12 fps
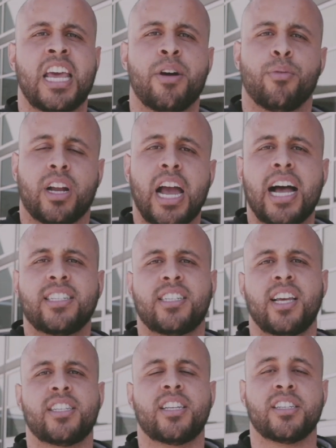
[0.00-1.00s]
where God
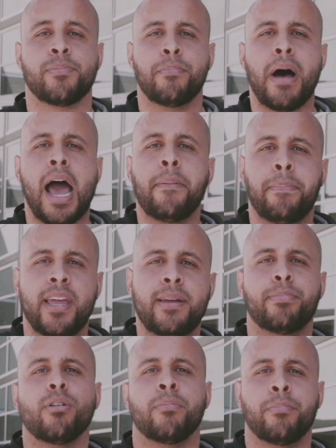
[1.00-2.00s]
says this, my people